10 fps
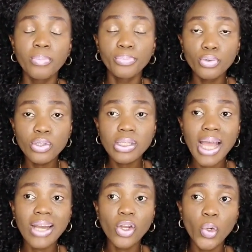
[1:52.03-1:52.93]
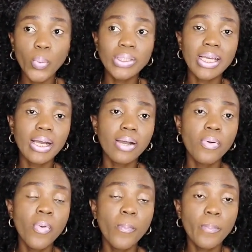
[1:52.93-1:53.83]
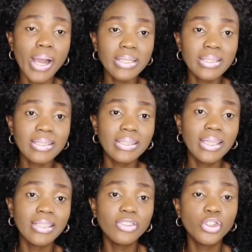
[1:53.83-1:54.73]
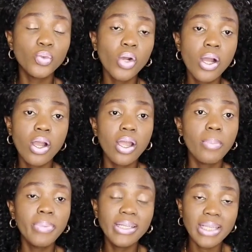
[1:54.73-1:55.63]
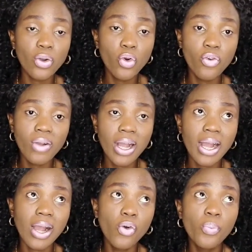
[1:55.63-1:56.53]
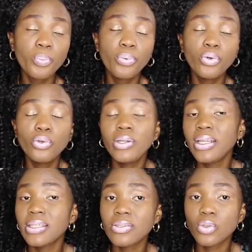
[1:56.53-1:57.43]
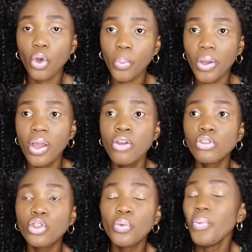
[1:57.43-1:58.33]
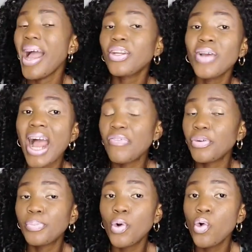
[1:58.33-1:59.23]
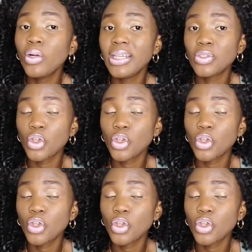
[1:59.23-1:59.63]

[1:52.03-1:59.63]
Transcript: boots along with her pants. Then she wore a blazer over her own bolo lace top. So I don't have a bolo lace